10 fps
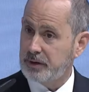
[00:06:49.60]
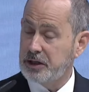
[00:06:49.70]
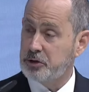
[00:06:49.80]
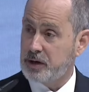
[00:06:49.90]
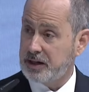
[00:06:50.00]

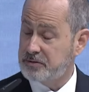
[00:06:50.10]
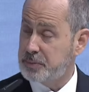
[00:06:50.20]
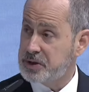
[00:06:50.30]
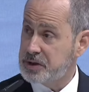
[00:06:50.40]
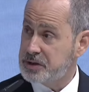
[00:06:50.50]
an attractive
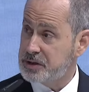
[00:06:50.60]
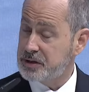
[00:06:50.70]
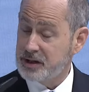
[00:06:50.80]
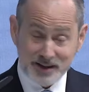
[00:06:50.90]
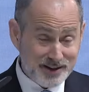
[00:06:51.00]

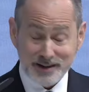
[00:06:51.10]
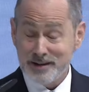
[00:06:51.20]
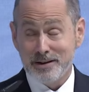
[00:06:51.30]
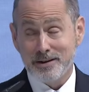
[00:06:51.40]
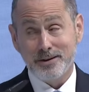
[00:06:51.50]
business.
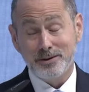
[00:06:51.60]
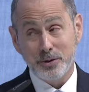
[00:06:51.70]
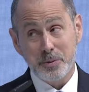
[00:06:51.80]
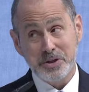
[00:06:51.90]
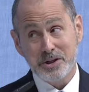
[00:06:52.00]

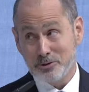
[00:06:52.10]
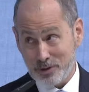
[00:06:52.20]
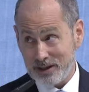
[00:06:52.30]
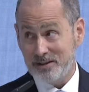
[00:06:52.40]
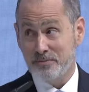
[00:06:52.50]
So it was the
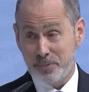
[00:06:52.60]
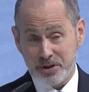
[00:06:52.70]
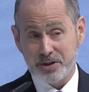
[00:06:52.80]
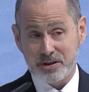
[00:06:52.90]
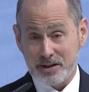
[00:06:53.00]
attractive
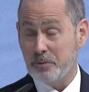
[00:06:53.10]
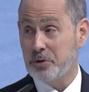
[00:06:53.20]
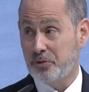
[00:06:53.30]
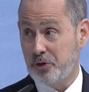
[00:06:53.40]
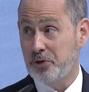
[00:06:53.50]
business that
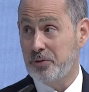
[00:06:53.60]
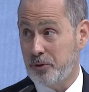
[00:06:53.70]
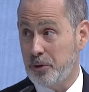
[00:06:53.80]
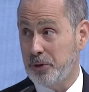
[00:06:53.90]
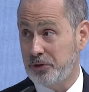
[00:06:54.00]
was first and
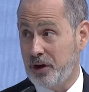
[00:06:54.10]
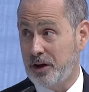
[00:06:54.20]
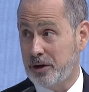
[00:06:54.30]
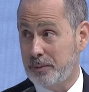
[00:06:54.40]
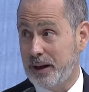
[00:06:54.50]
foremost
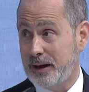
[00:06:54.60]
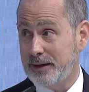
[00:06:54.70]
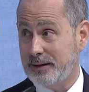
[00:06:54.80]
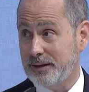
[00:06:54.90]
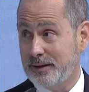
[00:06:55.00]
on our
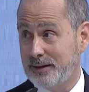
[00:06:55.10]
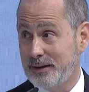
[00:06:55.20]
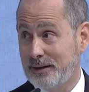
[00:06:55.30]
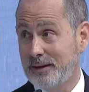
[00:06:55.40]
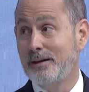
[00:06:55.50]
mind.
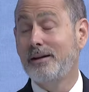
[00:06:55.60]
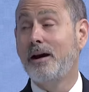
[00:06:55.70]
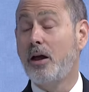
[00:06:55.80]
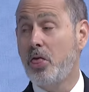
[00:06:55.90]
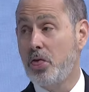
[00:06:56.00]

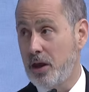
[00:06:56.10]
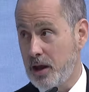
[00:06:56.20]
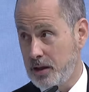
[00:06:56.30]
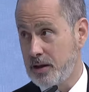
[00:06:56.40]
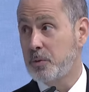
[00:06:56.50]

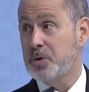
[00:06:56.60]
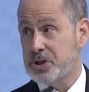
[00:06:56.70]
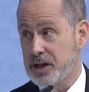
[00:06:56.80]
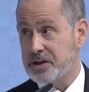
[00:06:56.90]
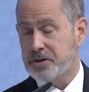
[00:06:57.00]
Then it
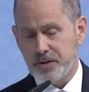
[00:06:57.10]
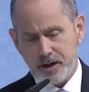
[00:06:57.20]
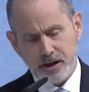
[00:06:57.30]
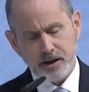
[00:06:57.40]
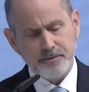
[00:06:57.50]
was nice to
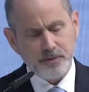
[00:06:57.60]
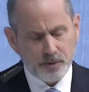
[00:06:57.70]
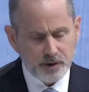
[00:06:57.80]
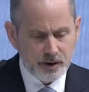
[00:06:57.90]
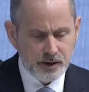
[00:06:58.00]
have
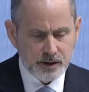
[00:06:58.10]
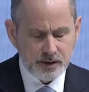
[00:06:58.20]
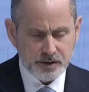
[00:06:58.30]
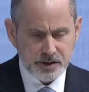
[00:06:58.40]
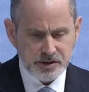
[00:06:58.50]

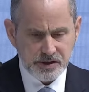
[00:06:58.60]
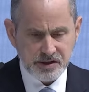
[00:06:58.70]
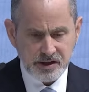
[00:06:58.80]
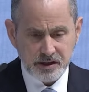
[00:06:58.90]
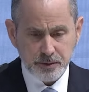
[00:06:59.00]
the
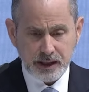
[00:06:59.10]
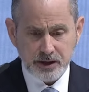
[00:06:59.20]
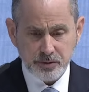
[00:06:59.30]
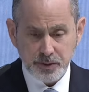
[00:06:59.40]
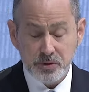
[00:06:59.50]
sustainable
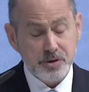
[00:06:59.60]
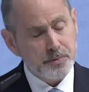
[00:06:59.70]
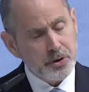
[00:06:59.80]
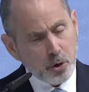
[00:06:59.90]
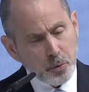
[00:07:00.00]
attributes,
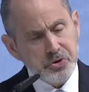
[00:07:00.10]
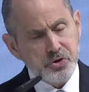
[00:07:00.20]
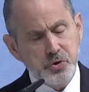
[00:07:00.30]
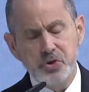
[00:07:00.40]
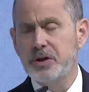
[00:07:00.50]
but always
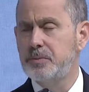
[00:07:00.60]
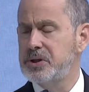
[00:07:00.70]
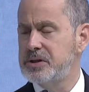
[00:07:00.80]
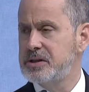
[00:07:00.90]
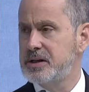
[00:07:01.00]
choosing a
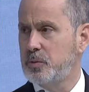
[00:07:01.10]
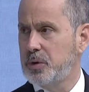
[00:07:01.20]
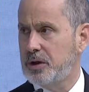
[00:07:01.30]
business that we